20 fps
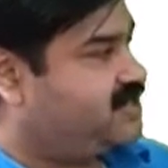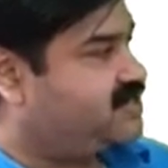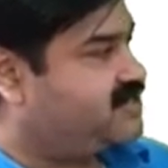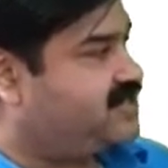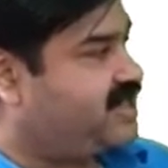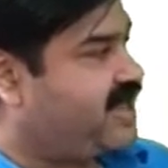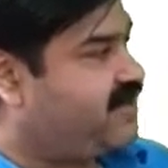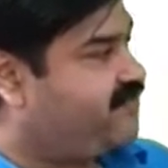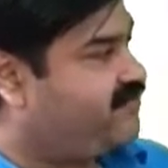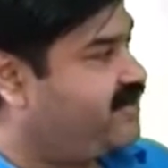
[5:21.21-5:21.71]
the
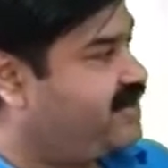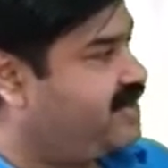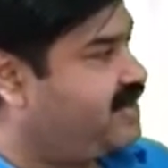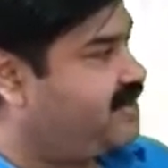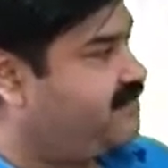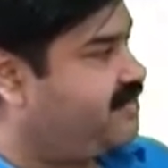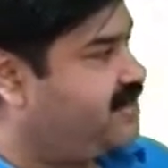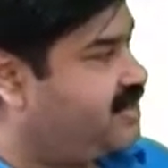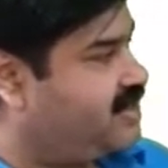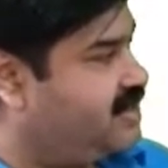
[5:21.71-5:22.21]
staffing
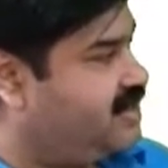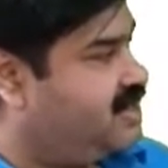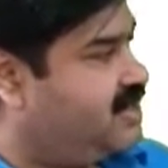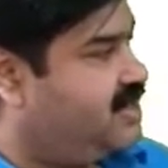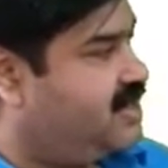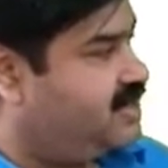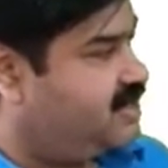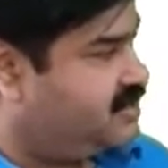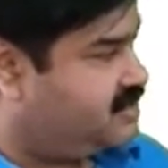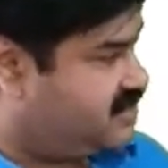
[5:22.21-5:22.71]
level
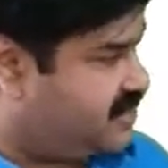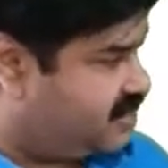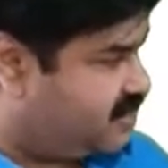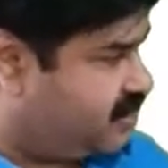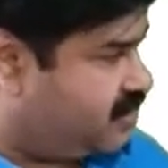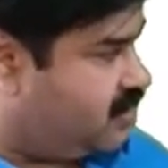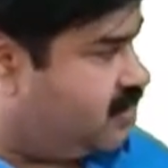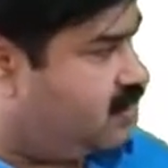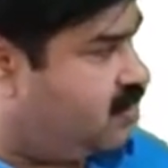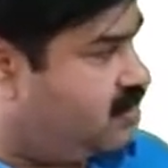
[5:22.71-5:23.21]
is at
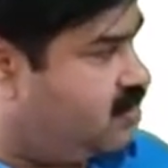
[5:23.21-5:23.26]
a